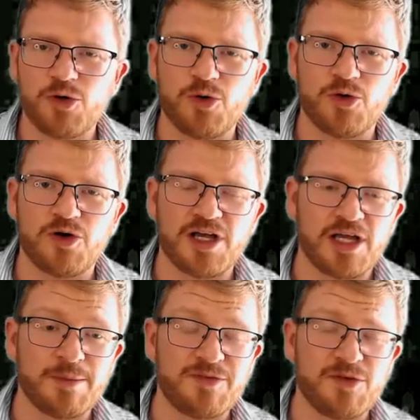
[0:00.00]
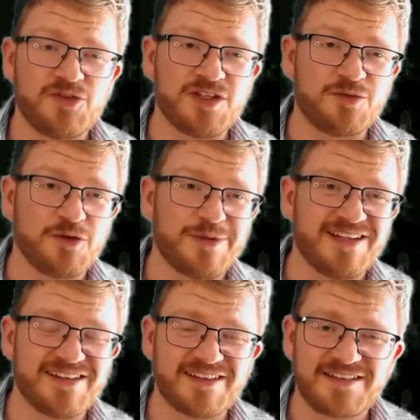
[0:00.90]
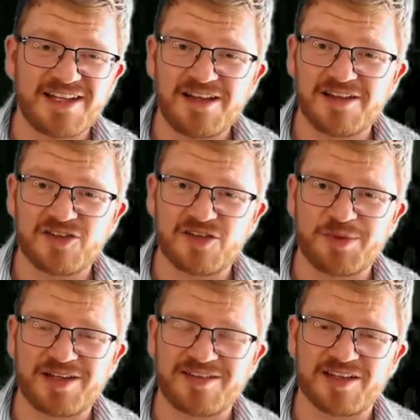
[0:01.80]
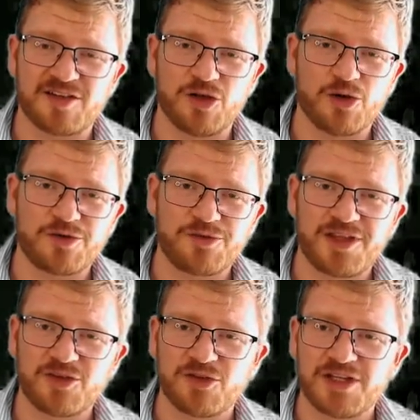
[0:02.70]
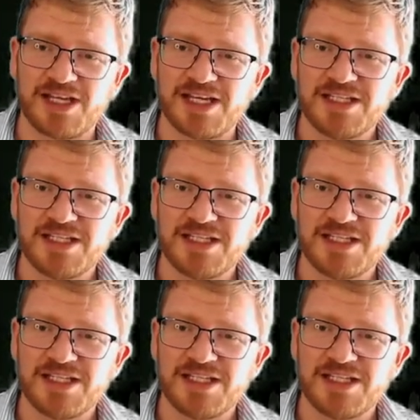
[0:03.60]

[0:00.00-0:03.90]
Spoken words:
or if you've seen the film Interstellar, this takes a lot of things on there.